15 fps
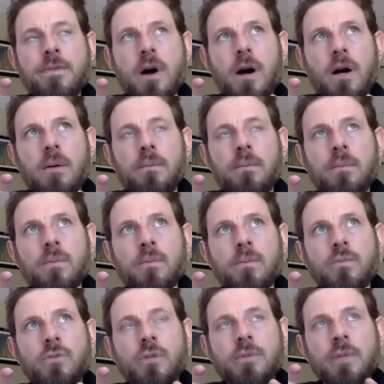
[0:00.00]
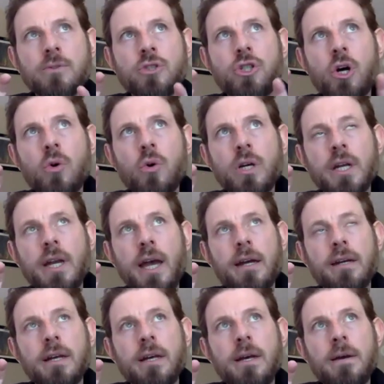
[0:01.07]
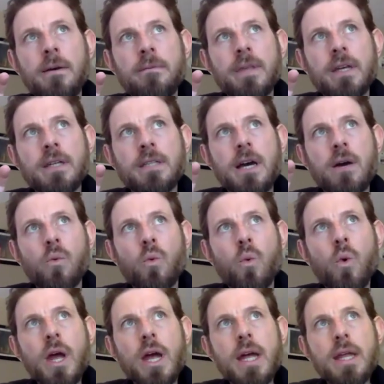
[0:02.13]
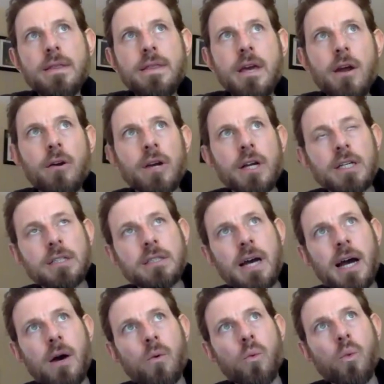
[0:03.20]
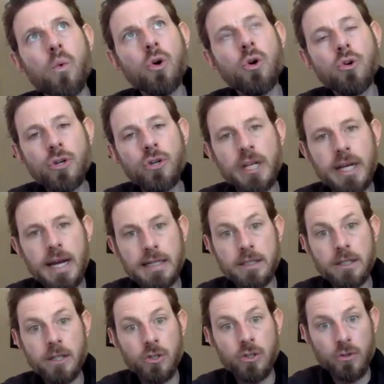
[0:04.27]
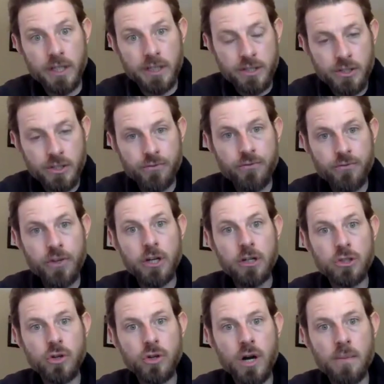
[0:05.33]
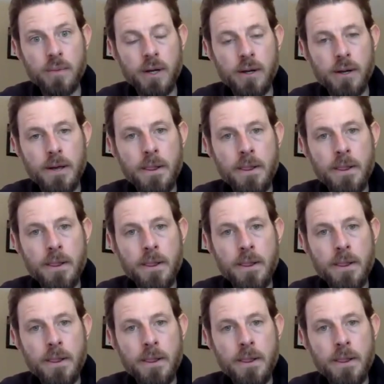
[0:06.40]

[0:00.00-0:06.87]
um, sometimes don't connect is that when there is that wounding as an adult, that severe trauma,